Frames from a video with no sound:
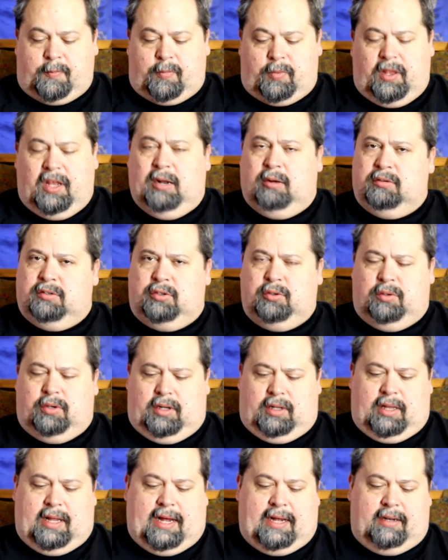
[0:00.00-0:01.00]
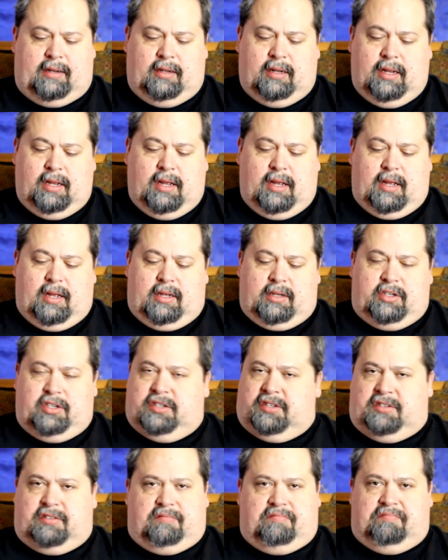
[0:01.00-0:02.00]
And I was doing a lot,
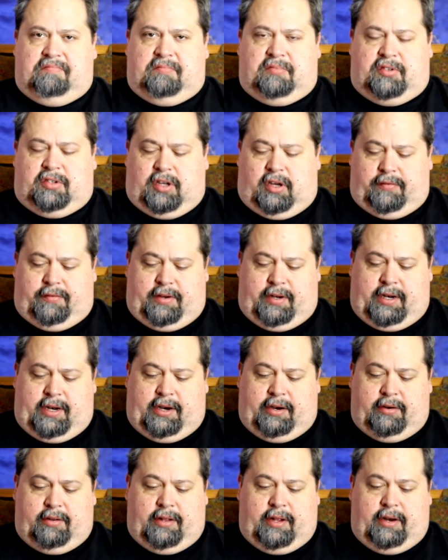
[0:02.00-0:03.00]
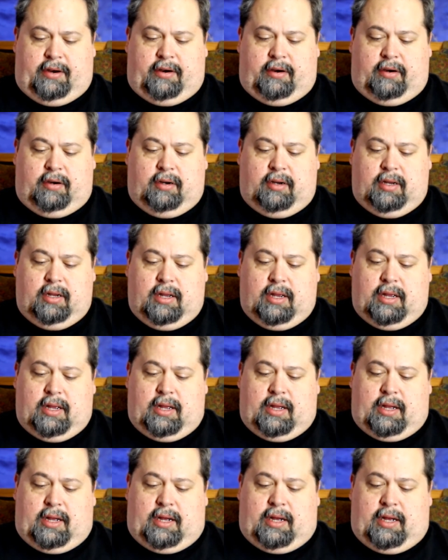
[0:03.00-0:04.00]
just solving it here and there.
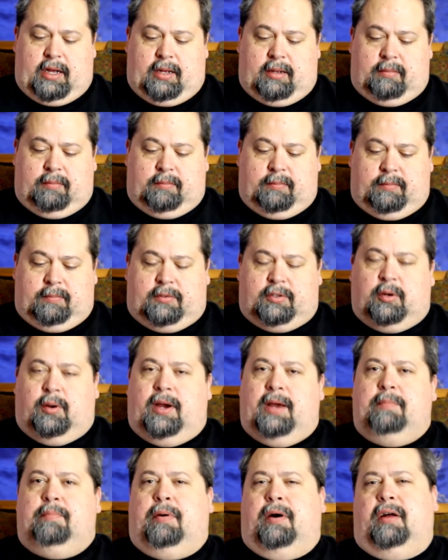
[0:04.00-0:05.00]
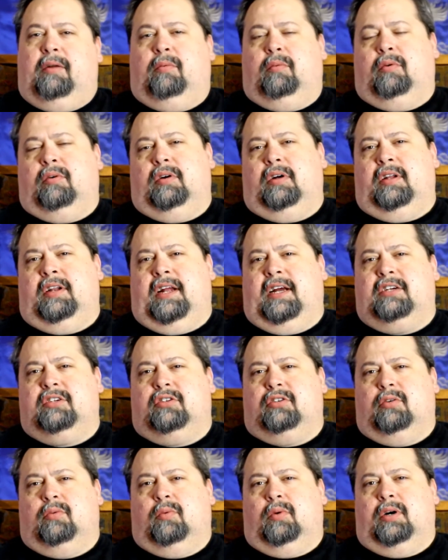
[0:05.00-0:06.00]
Um, so I bought one, an
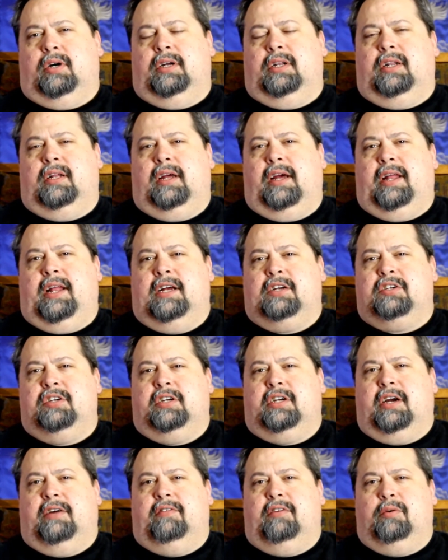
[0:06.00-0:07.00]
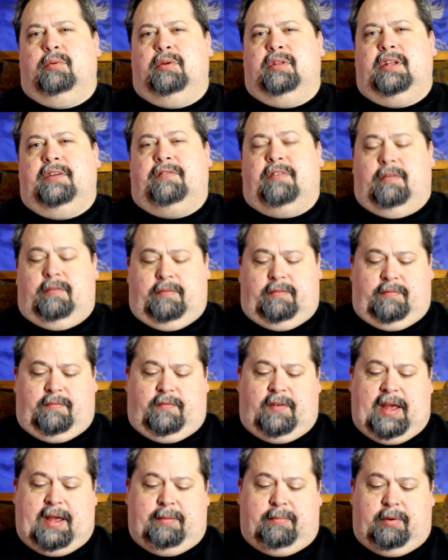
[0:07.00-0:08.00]
extra one and actually covered it with different
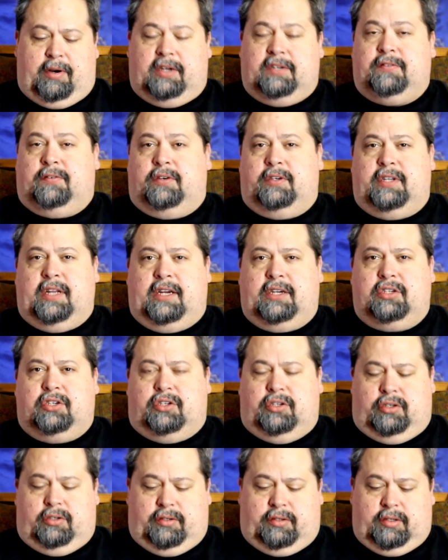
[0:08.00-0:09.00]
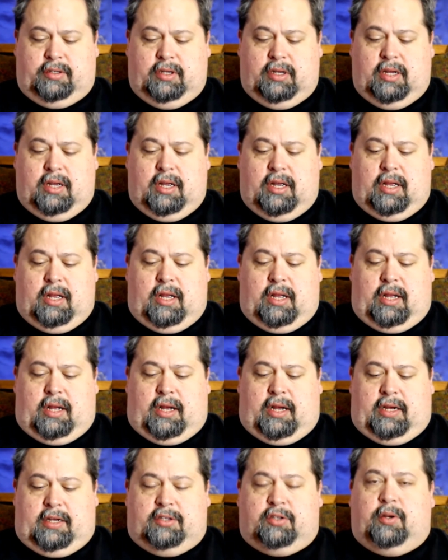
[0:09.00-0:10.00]
fabrics for textures.
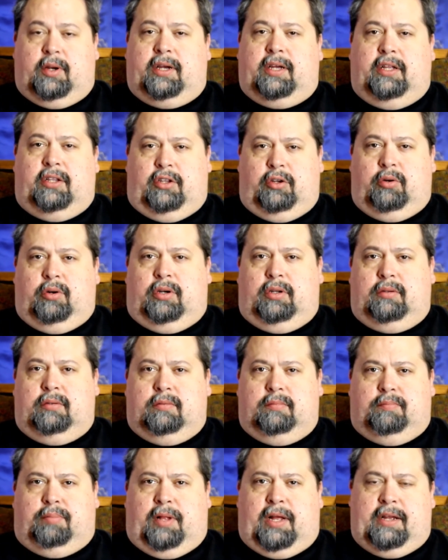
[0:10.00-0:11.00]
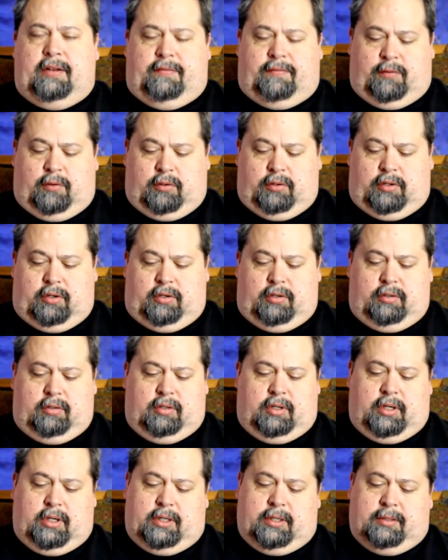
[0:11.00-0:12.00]
Uh, so I could do it blindfolded
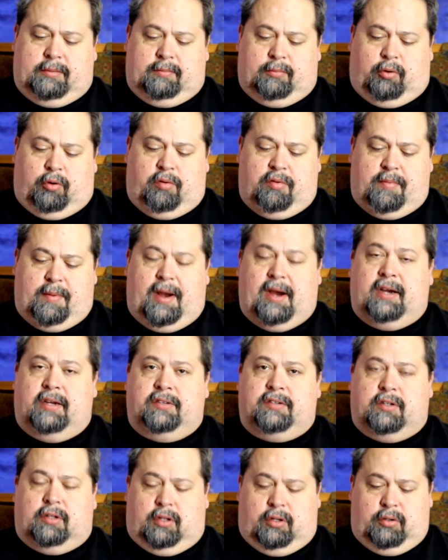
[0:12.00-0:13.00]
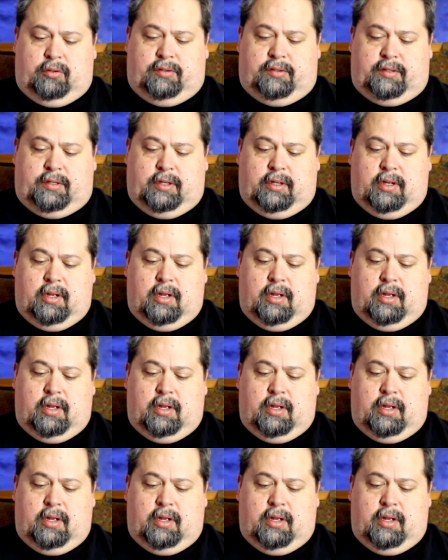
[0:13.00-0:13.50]
um, or with my eyes closed.